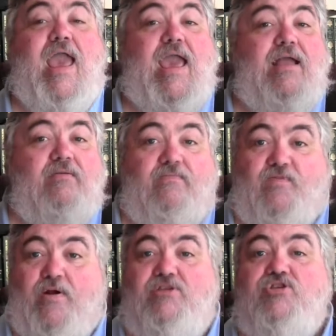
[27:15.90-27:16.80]
and,
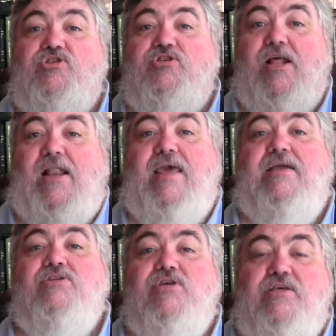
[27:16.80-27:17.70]
for instance, the
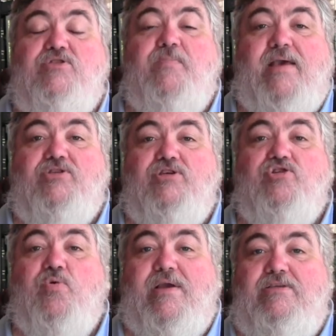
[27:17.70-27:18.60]
link to this
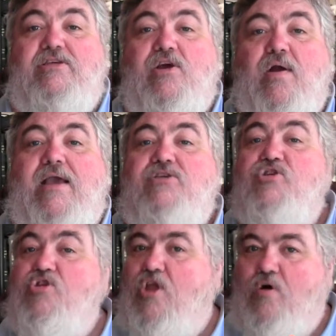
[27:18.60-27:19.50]
message, Greasy Grace,
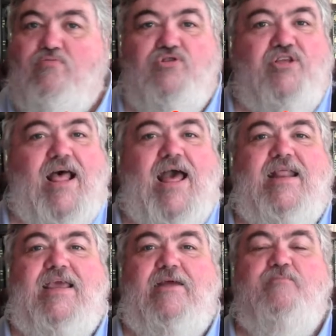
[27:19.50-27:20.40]
Don't
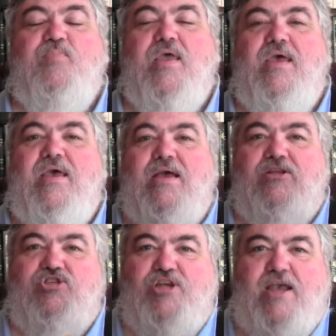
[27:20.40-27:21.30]
Slide In,
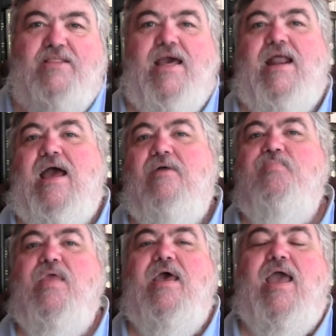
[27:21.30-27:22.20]
check that
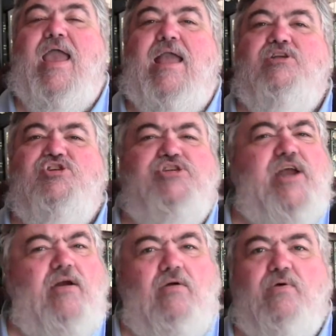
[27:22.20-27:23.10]
out and
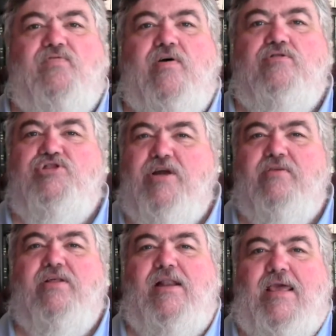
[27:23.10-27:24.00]
share it with folks.
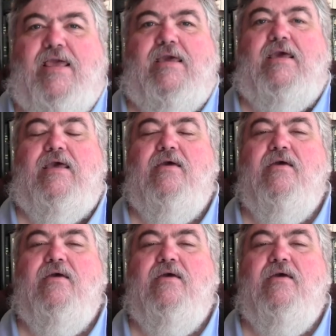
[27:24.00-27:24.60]
Share the link